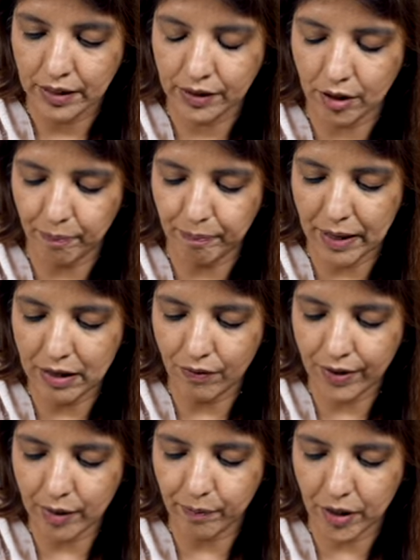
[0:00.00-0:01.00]
The
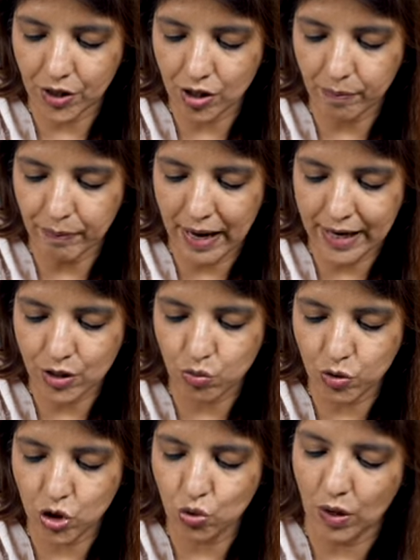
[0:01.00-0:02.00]
pelvic pressure packs
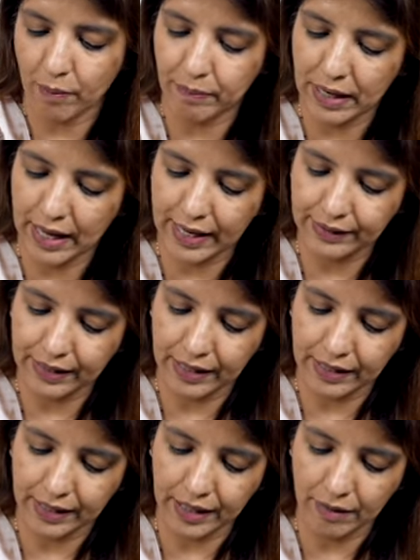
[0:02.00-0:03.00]
which you apply, their
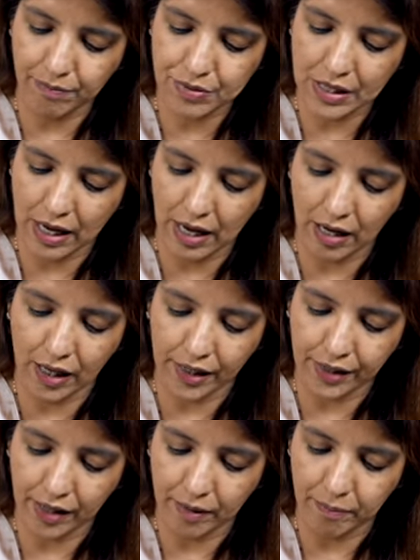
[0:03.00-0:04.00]
names
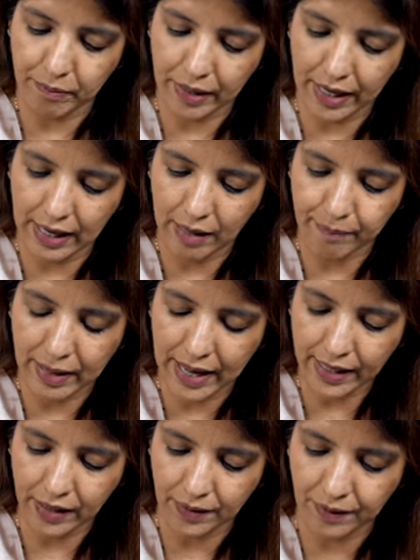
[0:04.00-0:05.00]
are umbrella
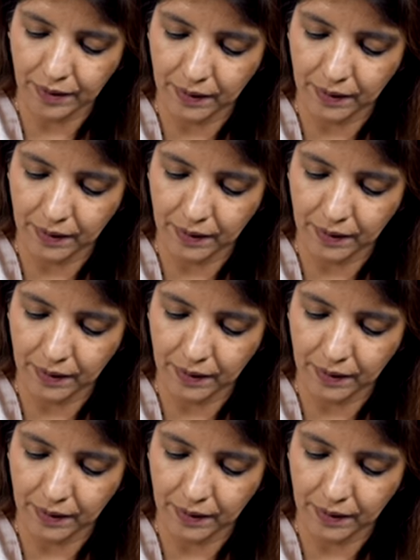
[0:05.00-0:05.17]
pack,